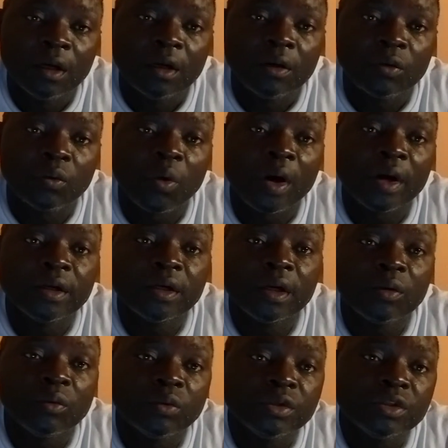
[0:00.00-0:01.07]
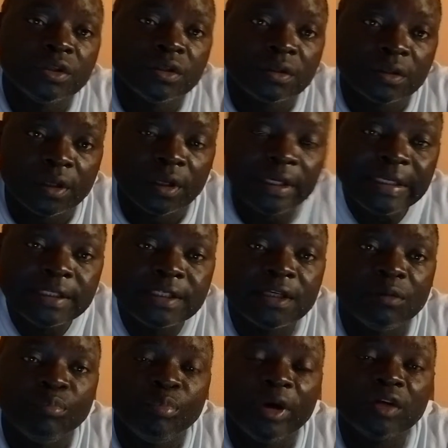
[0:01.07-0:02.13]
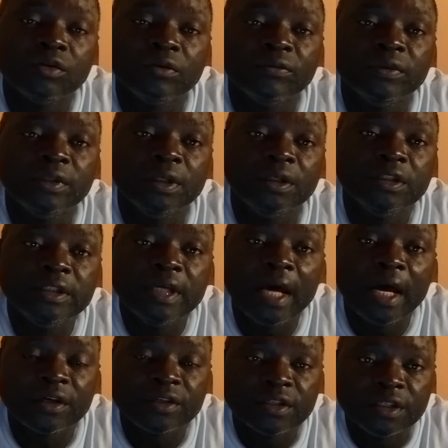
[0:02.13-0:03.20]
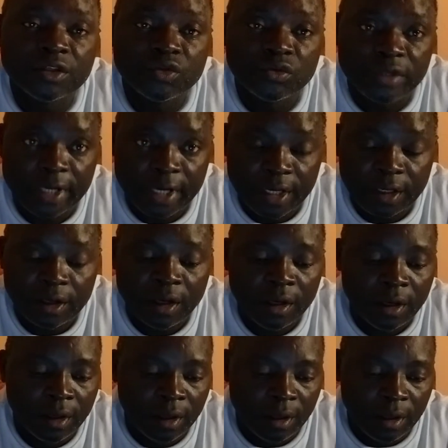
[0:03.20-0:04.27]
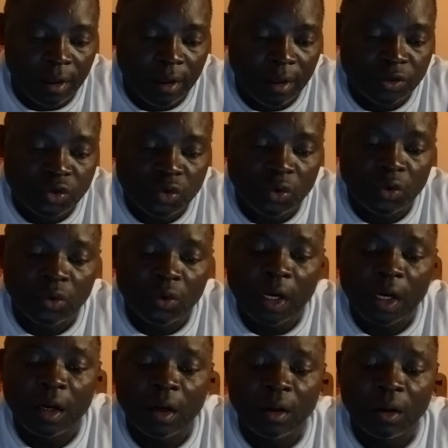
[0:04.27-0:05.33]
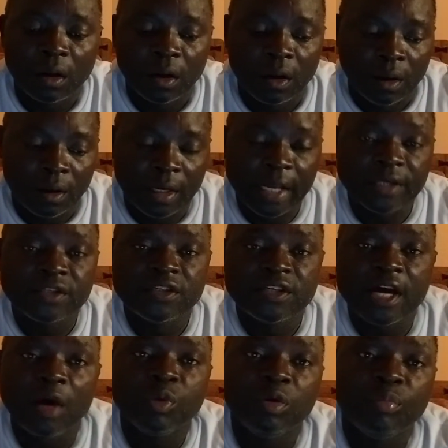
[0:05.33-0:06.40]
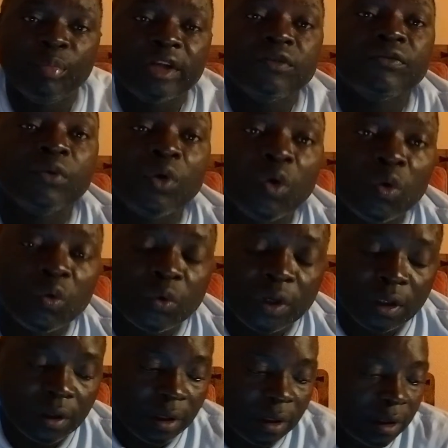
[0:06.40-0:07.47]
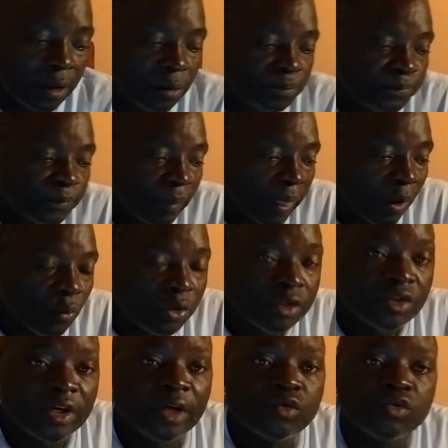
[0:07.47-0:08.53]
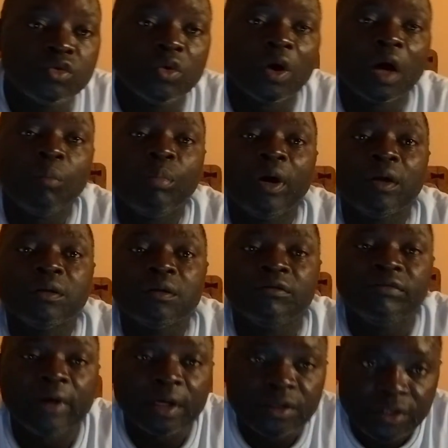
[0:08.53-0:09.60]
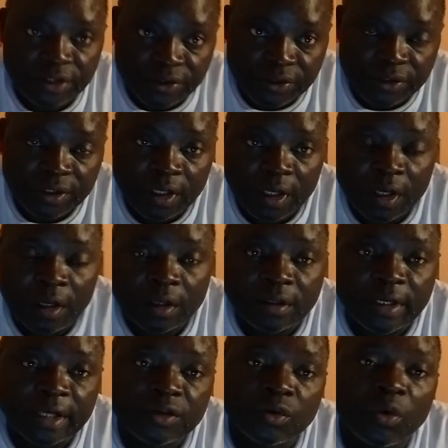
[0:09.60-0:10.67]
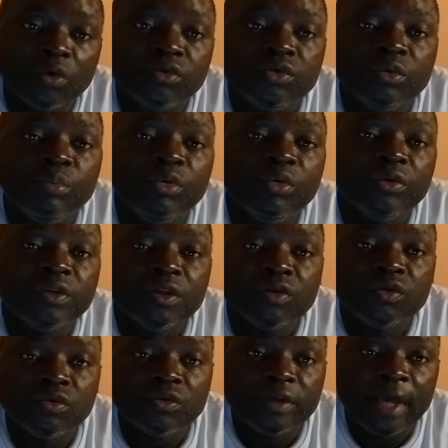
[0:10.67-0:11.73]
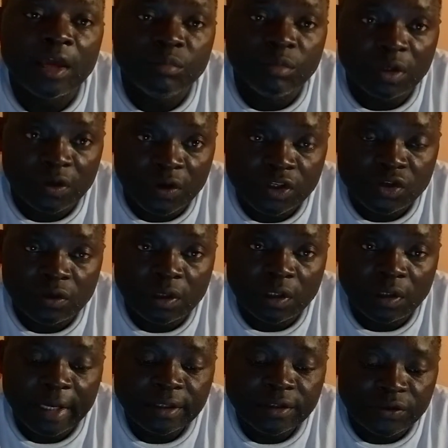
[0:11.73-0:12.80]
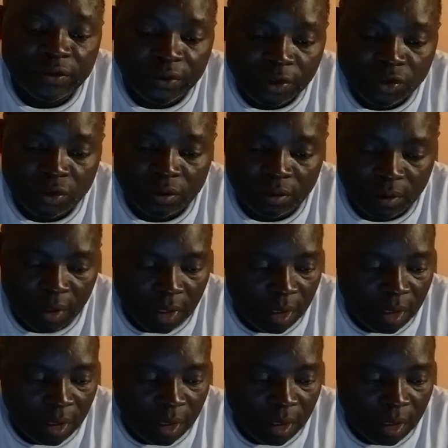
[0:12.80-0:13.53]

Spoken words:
Rwanda, which is the eastern part of the DRC today. And so last time in Part 4 we tried to talk about the factors that contributed to their immigration in that region.